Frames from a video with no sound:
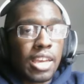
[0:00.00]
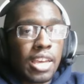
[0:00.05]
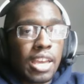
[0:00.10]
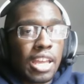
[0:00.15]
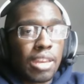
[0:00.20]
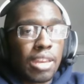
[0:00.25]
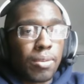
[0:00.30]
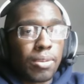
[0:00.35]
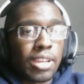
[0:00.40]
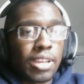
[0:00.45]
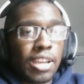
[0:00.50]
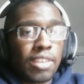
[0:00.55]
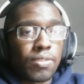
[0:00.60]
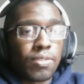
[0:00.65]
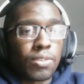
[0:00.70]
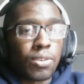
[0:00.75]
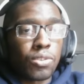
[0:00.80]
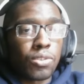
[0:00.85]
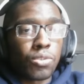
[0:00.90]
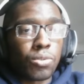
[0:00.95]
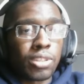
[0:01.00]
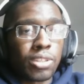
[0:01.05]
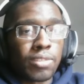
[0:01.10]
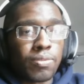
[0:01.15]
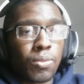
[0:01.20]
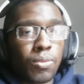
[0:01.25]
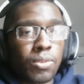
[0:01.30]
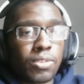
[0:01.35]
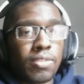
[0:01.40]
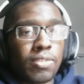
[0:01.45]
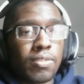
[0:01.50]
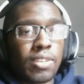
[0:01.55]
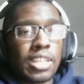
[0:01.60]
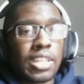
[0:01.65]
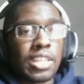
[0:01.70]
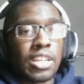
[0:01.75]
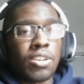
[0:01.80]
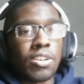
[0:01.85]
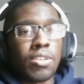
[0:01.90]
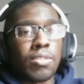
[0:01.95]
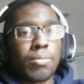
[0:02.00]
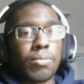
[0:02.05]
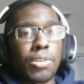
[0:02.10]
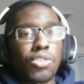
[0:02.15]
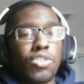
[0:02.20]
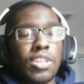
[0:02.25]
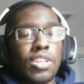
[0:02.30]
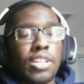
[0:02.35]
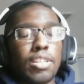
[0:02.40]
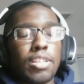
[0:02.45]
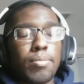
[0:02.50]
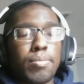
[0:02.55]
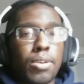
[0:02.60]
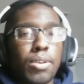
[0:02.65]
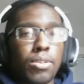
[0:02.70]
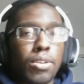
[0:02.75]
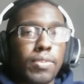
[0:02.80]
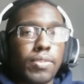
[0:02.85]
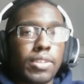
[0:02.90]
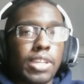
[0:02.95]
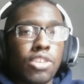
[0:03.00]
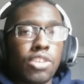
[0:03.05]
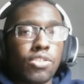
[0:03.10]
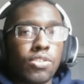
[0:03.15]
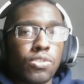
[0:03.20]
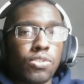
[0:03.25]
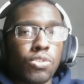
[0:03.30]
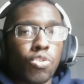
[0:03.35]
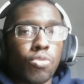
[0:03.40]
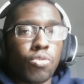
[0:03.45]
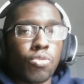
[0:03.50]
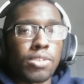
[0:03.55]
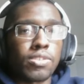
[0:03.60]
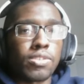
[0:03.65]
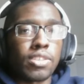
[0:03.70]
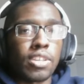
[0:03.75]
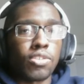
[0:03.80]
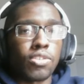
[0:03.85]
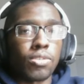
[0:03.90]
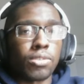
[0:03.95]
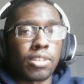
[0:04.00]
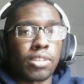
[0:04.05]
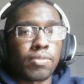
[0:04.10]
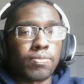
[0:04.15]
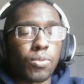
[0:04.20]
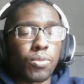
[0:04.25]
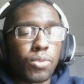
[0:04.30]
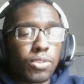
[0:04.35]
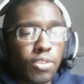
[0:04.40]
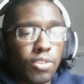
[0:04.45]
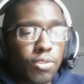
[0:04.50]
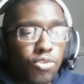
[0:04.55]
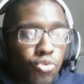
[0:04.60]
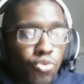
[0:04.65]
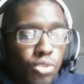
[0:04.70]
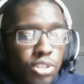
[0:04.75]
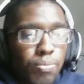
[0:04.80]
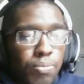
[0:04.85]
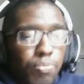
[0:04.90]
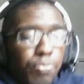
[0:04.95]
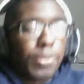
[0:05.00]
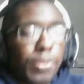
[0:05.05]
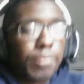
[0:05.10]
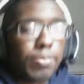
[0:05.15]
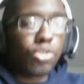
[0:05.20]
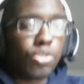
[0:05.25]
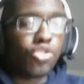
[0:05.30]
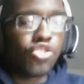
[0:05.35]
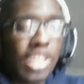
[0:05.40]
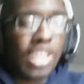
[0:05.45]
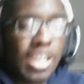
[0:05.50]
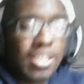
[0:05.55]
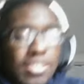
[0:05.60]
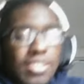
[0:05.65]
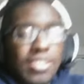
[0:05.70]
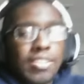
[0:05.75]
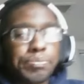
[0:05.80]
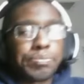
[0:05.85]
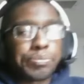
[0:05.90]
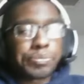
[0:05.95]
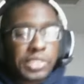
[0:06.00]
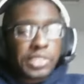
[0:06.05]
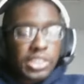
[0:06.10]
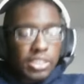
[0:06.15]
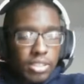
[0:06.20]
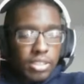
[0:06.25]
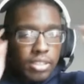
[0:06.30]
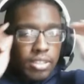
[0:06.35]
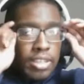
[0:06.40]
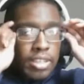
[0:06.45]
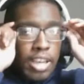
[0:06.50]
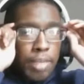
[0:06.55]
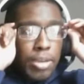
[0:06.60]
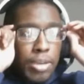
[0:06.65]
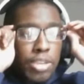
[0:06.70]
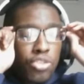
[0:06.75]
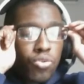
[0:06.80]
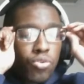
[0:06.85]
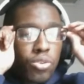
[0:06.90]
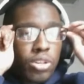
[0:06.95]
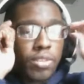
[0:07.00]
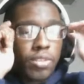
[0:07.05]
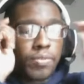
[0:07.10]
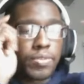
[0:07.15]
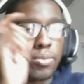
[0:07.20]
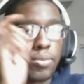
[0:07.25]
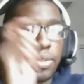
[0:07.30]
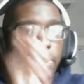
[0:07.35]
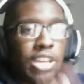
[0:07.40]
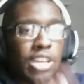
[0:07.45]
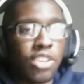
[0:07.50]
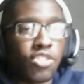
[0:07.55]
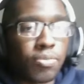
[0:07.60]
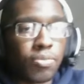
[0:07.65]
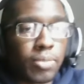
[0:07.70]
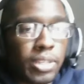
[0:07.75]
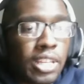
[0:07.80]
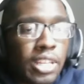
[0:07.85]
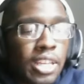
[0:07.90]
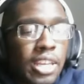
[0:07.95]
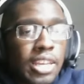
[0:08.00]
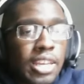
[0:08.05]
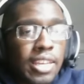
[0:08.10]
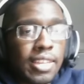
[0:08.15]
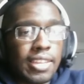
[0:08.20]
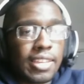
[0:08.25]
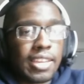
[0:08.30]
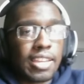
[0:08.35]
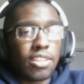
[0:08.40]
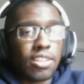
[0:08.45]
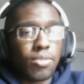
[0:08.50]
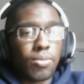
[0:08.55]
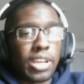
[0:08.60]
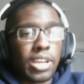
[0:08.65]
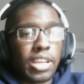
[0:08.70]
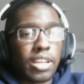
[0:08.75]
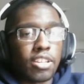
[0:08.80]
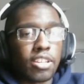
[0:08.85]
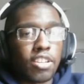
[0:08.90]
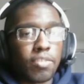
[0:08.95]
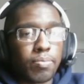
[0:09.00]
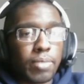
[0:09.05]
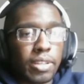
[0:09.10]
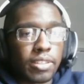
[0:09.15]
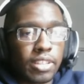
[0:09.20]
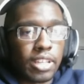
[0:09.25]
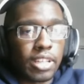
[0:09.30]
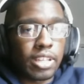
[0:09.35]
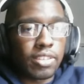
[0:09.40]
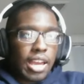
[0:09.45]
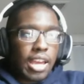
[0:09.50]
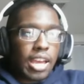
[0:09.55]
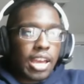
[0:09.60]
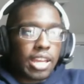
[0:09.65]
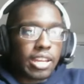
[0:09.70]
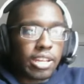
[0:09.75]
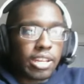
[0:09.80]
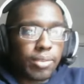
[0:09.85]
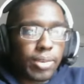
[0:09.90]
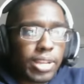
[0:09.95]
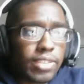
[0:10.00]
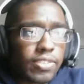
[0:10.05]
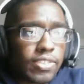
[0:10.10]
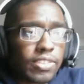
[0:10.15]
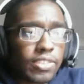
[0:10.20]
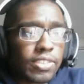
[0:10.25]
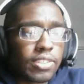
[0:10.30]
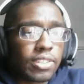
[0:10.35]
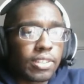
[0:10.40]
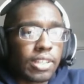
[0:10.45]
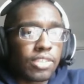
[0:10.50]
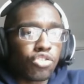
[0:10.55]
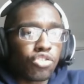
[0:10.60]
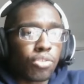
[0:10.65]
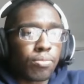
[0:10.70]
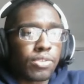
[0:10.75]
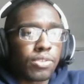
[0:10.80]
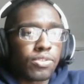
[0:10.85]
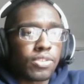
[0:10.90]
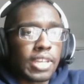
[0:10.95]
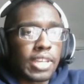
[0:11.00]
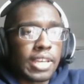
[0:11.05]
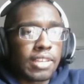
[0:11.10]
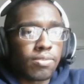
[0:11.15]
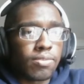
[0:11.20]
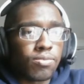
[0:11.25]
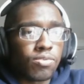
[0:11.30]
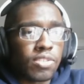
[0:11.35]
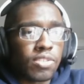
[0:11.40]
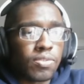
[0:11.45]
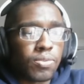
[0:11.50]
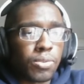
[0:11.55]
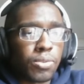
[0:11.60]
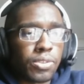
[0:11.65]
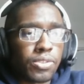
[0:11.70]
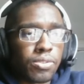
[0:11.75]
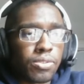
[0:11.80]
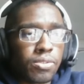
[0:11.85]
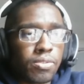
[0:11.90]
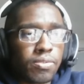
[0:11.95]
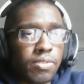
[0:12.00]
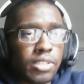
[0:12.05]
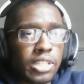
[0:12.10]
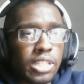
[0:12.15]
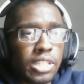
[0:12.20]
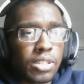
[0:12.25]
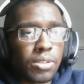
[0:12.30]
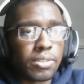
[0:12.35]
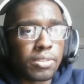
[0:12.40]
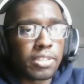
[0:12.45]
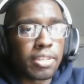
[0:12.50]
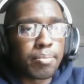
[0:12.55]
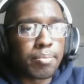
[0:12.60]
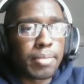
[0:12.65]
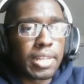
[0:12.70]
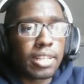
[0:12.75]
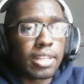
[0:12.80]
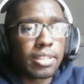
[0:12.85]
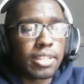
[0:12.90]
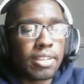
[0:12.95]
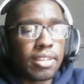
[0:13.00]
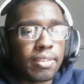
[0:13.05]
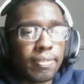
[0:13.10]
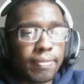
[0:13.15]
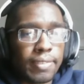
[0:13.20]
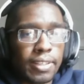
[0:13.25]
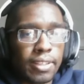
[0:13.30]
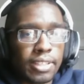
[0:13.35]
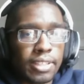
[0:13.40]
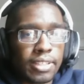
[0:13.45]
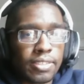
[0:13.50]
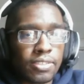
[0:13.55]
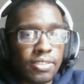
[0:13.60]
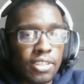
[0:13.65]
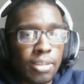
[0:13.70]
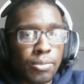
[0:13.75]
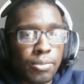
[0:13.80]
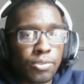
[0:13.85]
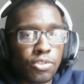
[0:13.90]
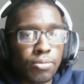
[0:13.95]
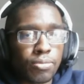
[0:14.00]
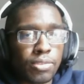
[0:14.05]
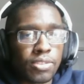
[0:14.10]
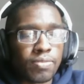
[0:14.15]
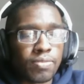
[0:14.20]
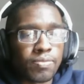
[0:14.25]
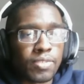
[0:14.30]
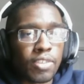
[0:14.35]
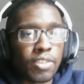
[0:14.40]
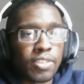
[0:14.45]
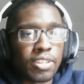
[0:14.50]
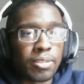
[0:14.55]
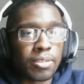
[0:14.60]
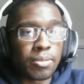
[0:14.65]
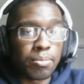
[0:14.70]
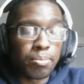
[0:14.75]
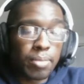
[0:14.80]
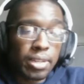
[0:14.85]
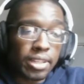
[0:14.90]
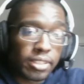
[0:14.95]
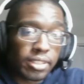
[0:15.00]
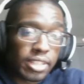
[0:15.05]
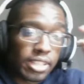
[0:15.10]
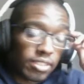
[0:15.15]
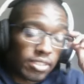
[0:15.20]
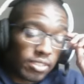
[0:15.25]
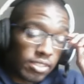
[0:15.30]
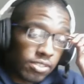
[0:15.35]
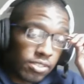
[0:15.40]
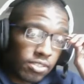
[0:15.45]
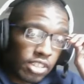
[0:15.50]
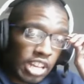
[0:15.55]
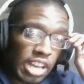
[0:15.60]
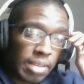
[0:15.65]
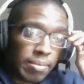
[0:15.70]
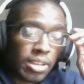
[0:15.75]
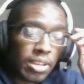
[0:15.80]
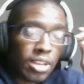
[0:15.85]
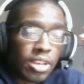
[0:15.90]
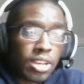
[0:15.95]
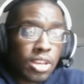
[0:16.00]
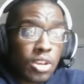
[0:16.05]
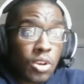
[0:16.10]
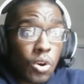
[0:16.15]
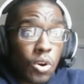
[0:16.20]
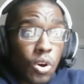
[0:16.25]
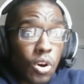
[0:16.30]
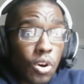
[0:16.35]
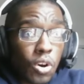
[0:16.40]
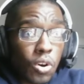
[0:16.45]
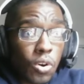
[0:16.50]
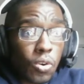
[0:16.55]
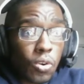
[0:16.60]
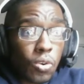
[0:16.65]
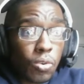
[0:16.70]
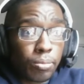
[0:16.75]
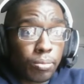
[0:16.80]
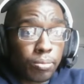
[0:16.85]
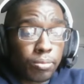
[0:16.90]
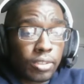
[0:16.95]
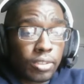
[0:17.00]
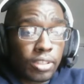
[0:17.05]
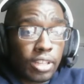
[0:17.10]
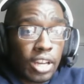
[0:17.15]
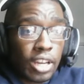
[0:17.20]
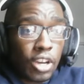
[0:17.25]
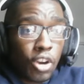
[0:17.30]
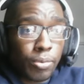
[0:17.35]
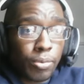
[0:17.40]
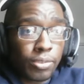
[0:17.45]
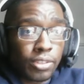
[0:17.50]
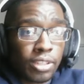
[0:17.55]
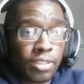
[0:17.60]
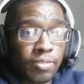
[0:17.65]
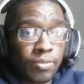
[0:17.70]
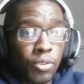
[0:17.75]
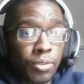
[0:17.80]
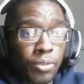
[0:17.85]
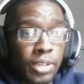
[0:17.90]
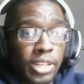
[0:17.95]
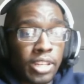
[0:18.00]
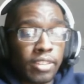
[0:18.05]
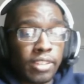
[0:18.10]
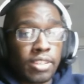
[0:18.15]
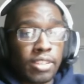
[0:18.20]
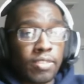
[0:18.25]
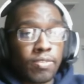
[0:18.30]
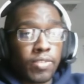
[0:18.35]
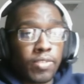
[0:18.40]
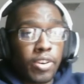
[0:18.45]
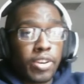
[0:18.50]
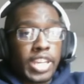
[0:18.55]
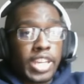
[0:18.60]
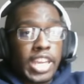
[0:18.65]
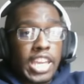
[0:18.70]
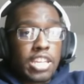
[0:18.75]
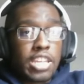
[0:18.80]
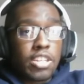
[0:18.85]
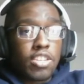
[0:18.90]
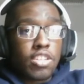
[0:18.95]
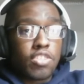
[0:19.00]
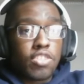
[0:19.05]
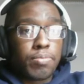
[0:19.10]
anyway, guys, for those who are looking forward to the video, make sure you hit the bell notification so you won't miss it. If you're looking forward to join the premiere chat, I might join in a few occasions, but either way, enough about that. At any rate, let's jump into SMG4's new video, the Melony Felony. So I'm assuming it's involving Melony this time. Oh, I hope it's not involving anything very heinous.